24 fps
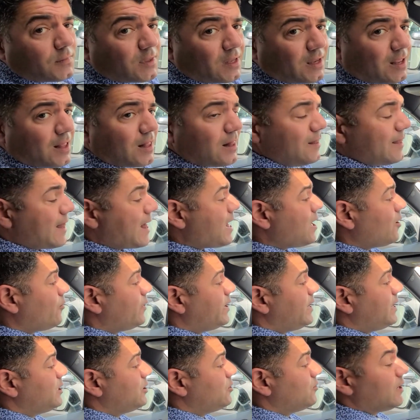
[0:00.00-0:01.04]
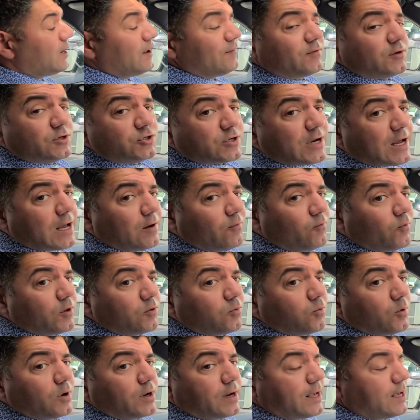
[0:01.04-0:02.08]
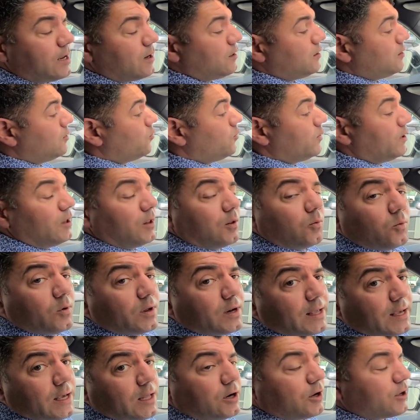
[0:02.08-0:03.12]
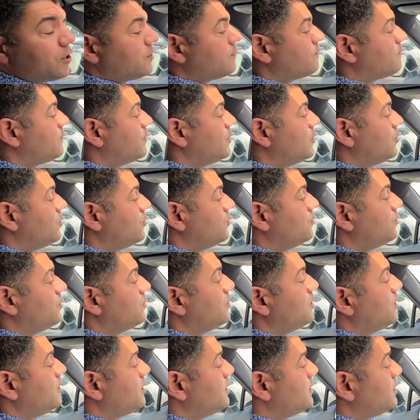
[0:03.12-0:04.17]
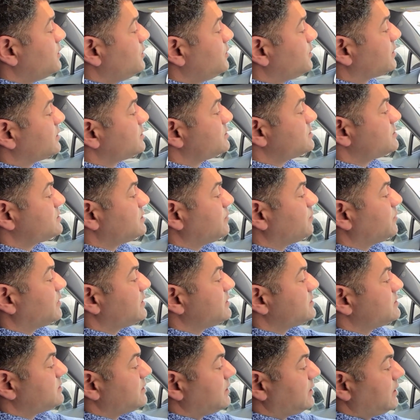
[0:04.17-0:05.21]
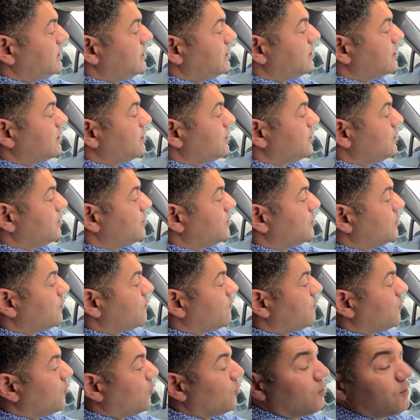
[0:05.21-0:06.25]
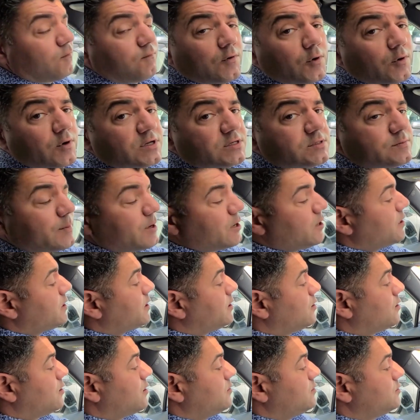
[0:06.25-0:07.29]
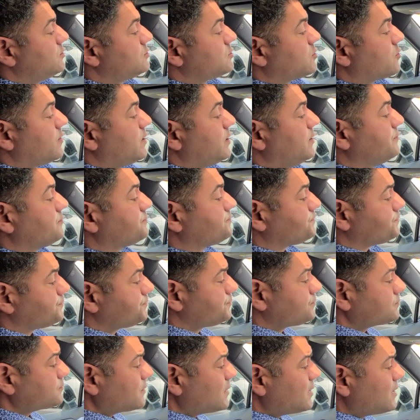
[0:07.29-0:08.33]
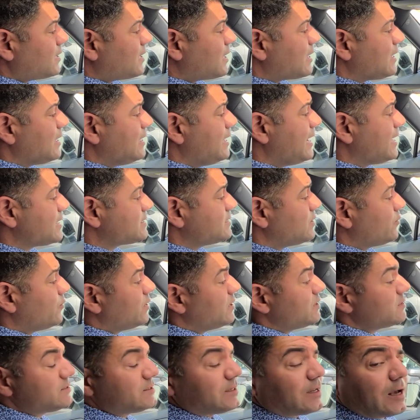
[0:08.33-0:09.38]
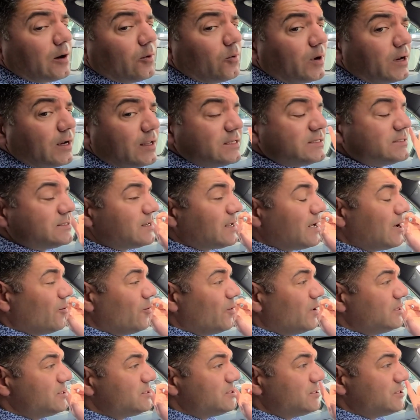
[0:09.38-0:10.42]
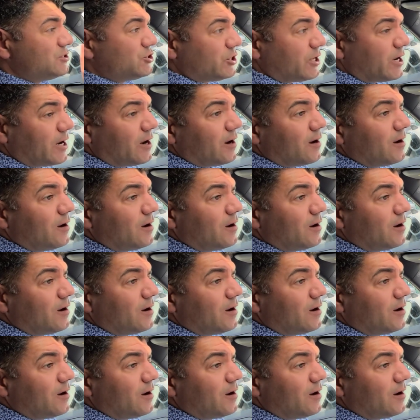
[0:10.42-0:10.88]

And that way you don't have to drive with one hand on the wheel and one hand on your phone. You can just simply see your whole phone is mirrored here on the screen. Next, I want to share